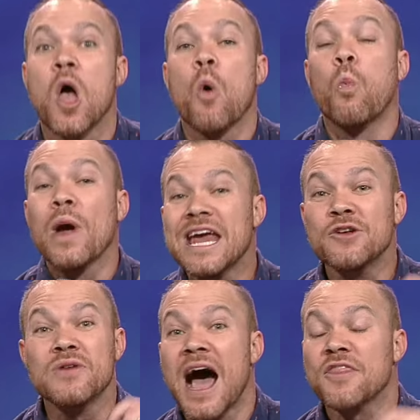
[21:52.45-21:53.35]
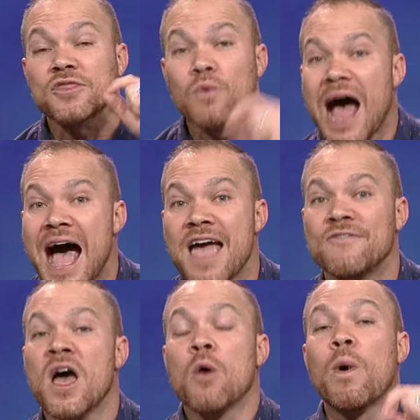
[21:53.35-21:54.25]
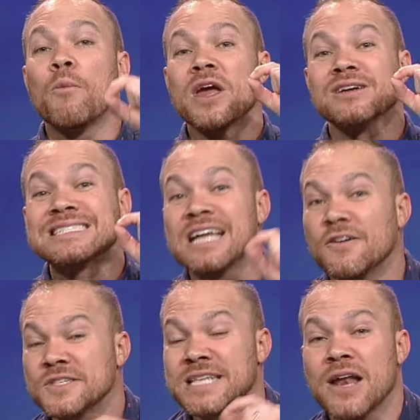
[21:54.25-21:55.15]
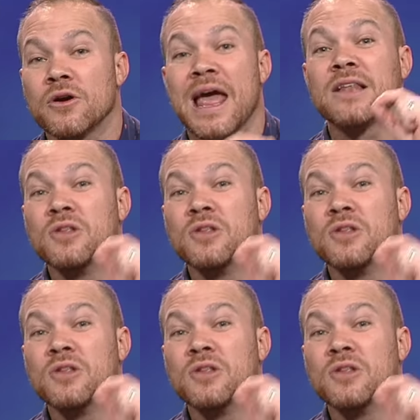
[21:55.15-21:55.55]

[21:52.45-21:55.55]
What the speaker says: We do not thrive when we are self-centered and